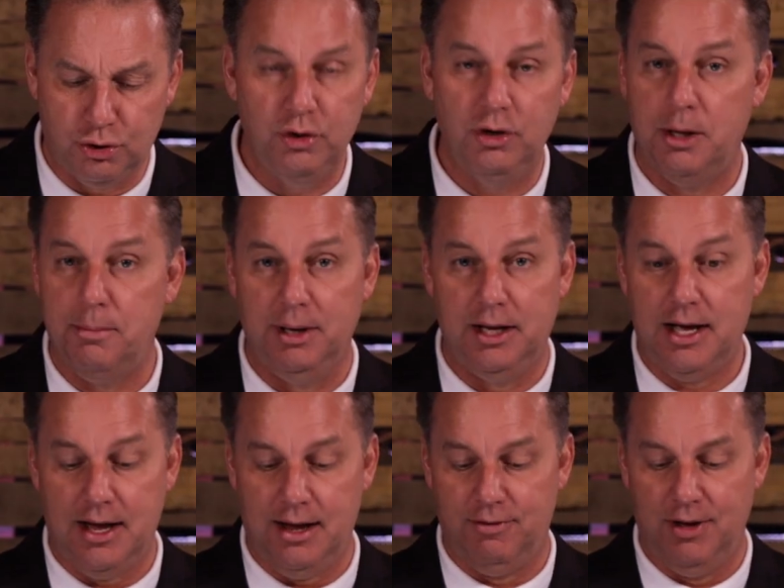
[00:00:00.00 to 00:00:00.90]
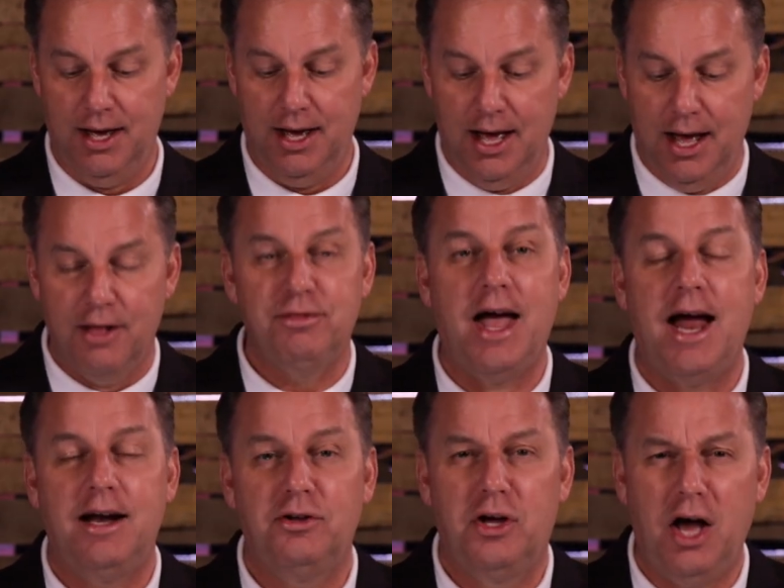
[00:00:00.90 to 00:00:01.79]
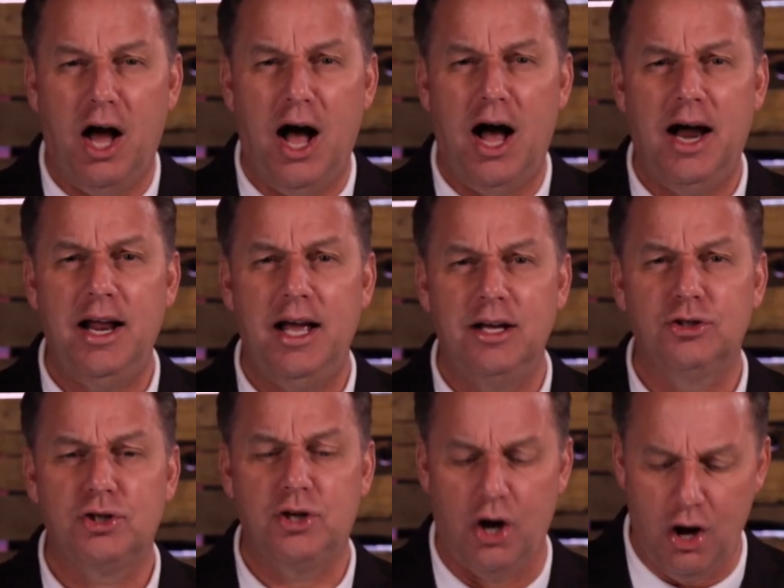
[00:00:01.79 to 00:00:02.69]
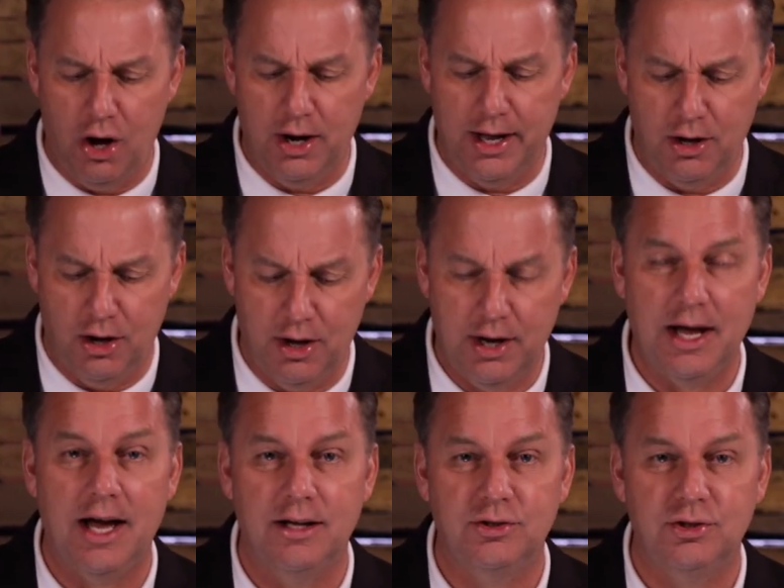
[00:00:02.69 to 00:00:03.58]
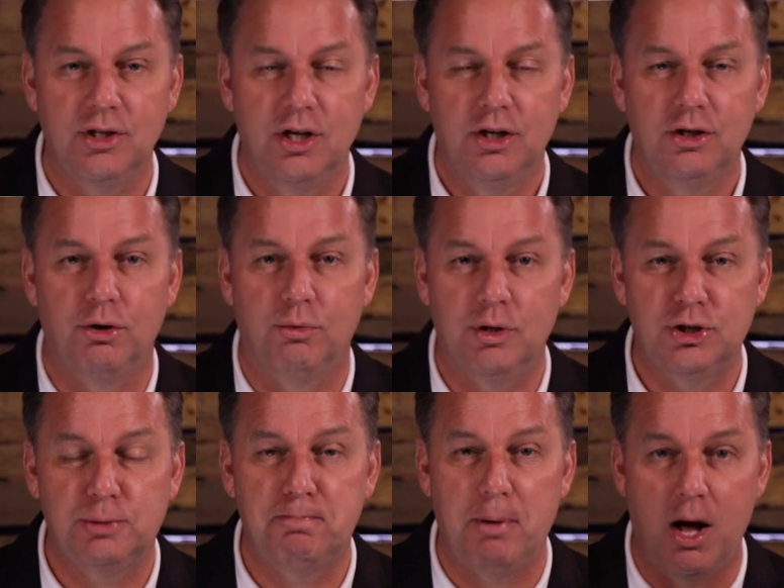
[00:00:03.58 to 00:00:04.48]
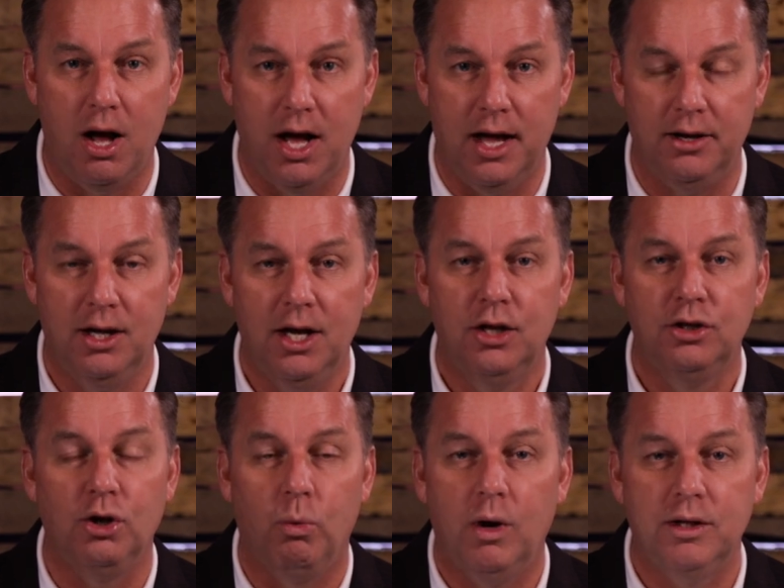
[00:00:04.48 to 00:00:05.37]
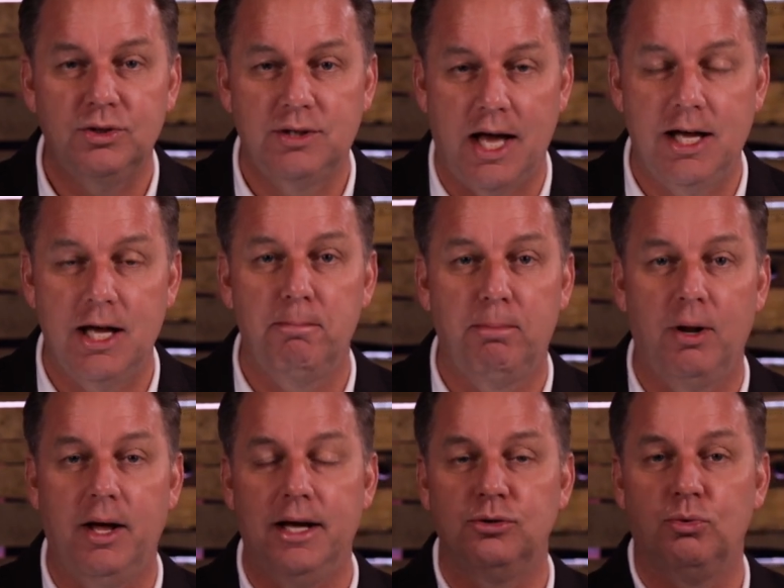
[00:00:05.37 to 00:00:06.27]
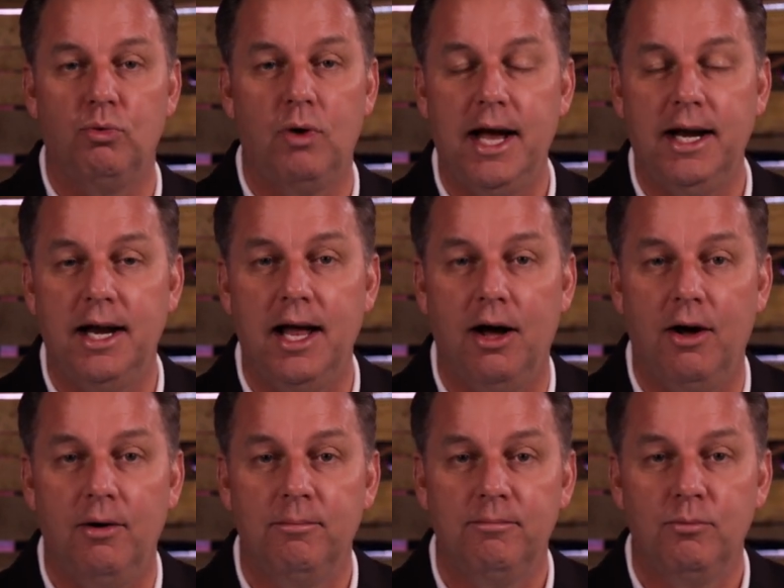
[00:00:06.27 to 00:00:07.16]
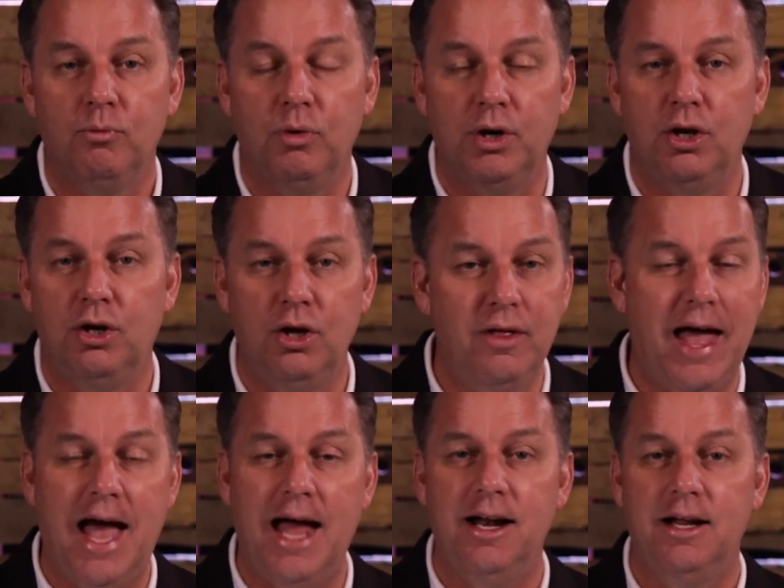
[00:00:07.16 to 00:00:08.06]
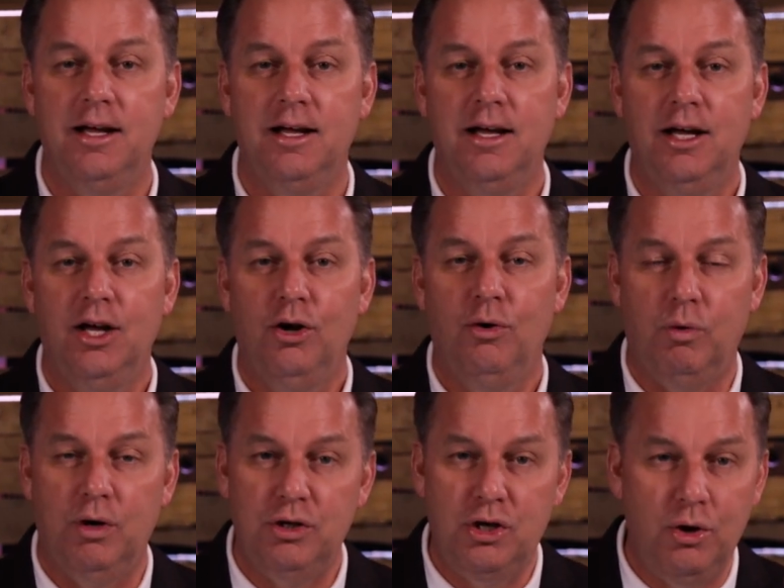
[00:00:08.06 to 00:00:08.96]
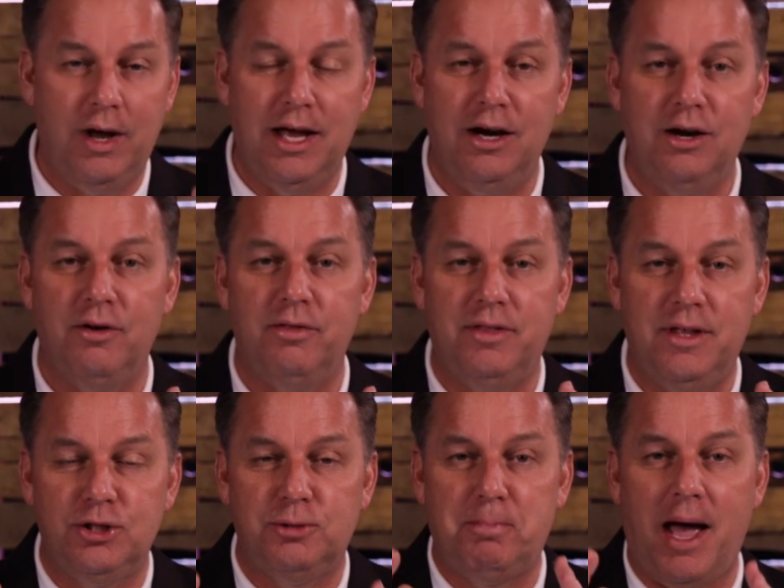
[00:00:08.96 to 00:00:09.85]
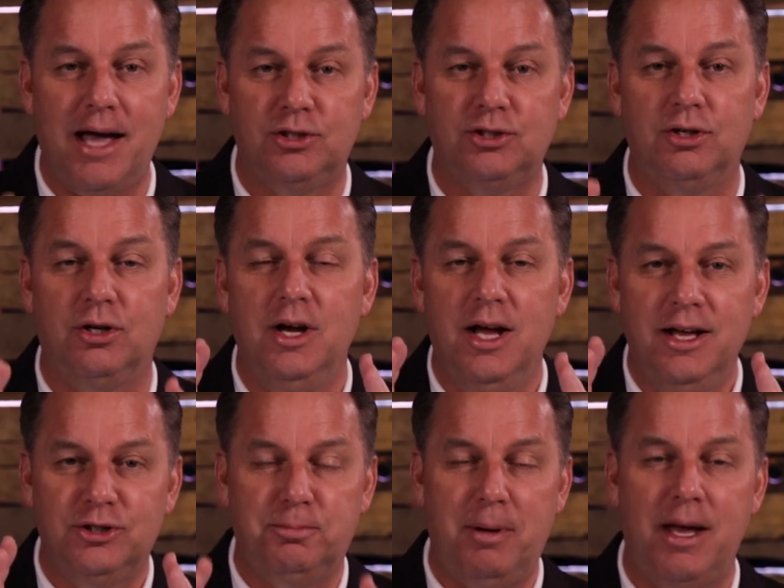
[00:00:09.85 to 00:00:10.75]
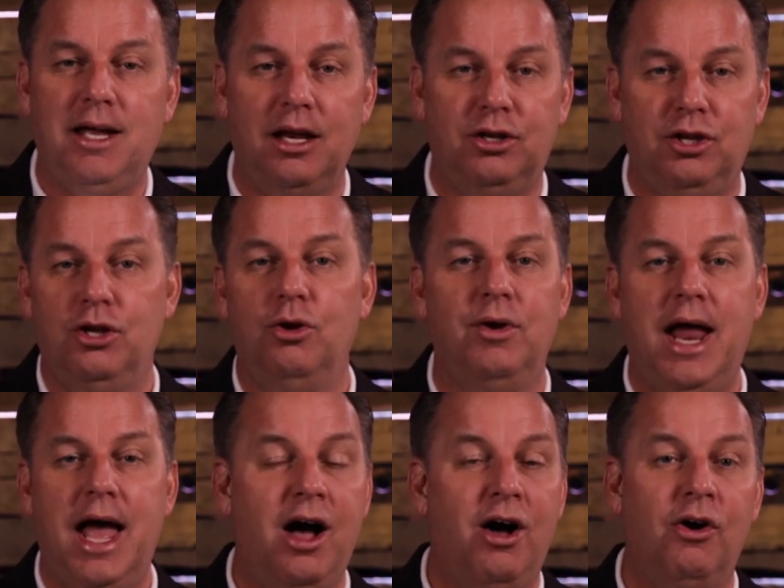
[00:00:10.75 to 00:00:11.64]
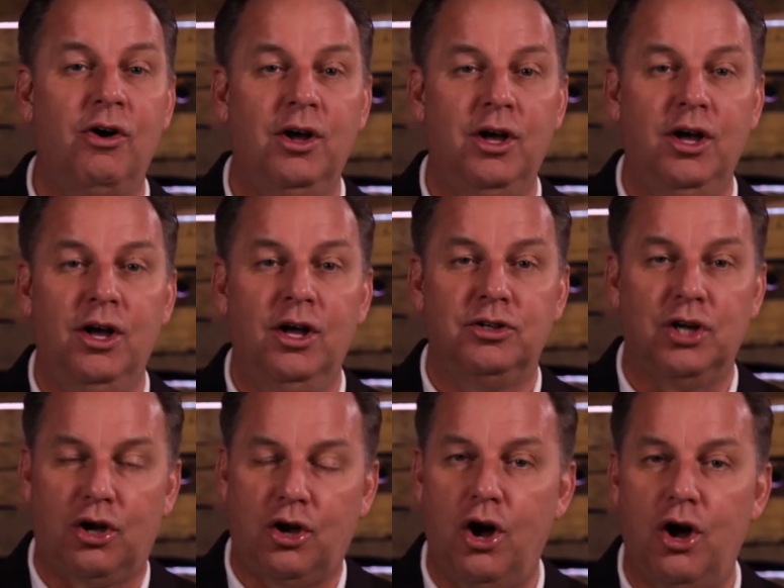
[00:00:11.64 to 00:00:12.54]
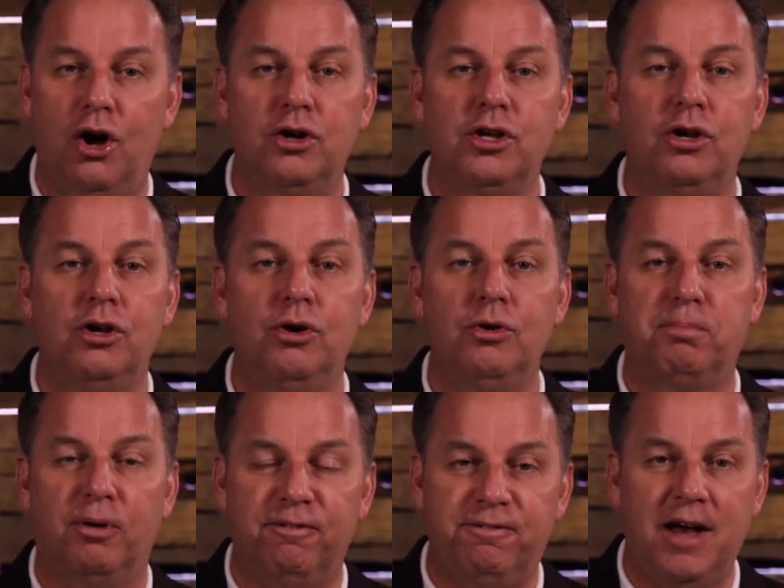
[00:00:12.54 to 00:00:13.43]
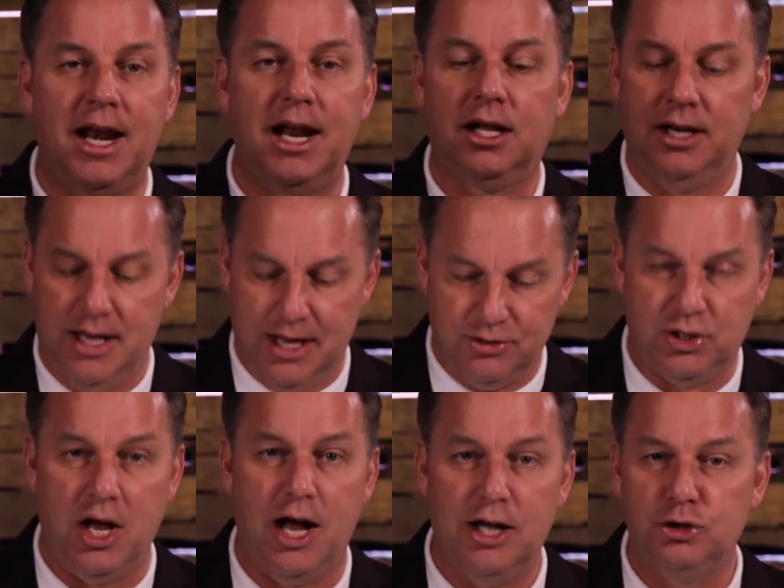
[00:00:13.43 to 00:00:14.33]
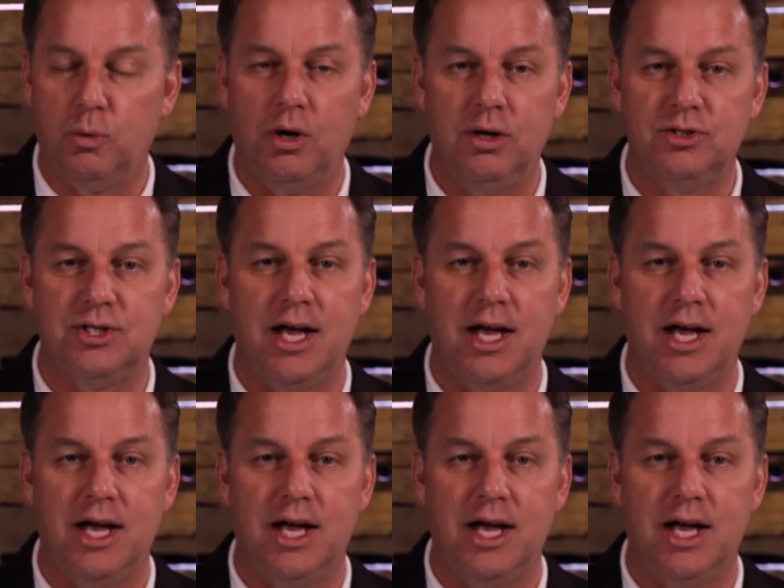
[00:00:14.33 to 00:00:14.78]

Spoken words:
truly believe that God is calling on us to respond to what's taking place right now. Will you do that? Will you hear this pastor speaking to you now to call you prophetically, as God's word